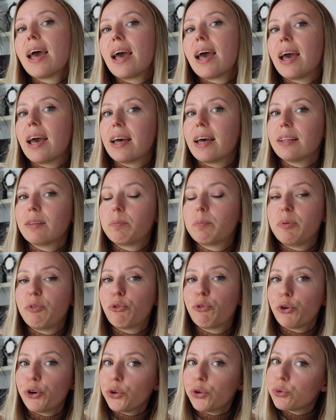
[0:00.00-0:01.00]
and
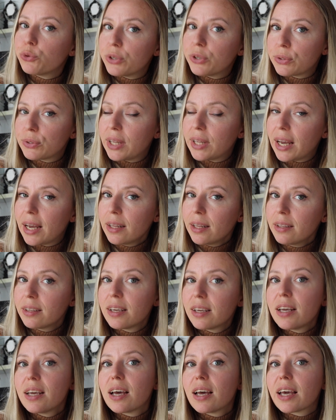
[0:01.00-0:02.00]
before you do that
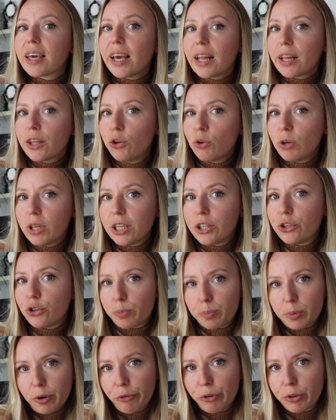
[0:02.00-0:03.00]
calculate your
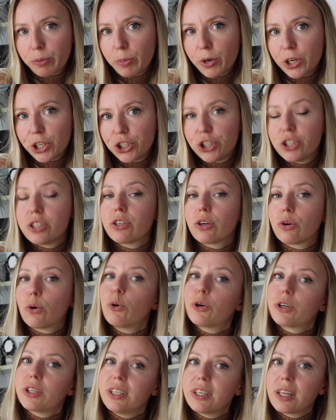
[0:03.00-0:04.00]
profit margins
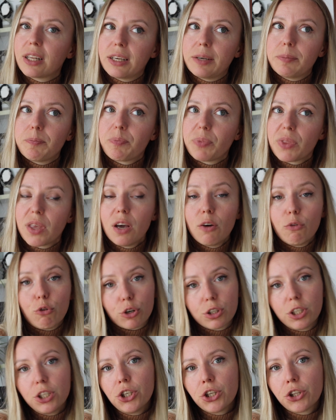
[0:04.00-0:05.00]
accordingly.
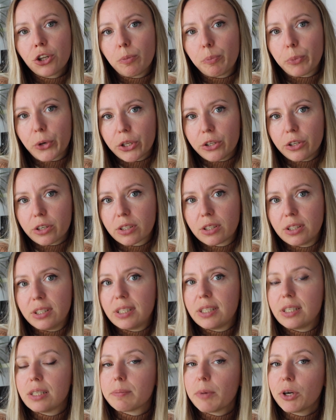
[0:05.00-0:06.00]
For digital products,
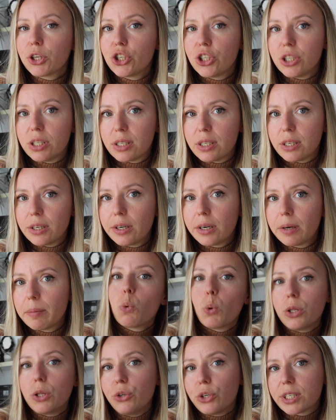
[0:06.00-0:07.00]
this is much easier.
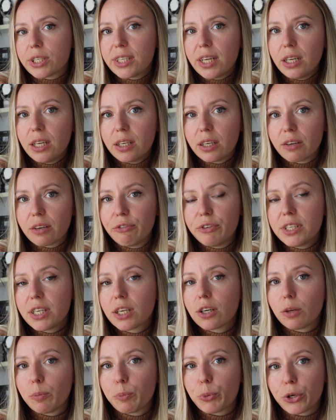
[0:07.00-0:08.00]
When you're selling
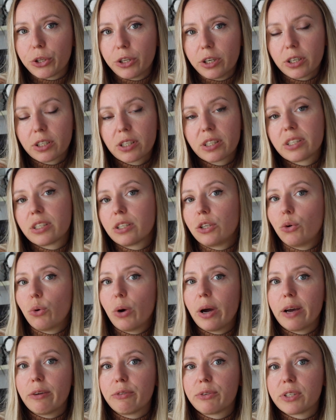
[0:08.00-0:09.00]
physical products, you
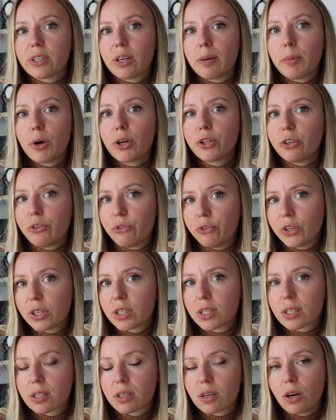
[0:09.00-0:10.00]
have some other
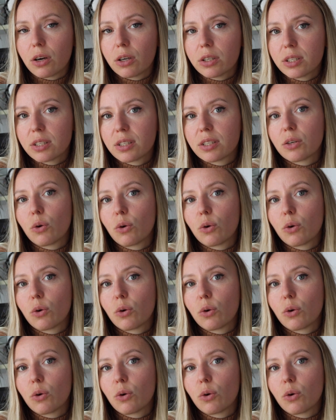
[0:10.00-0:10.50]
fixed costs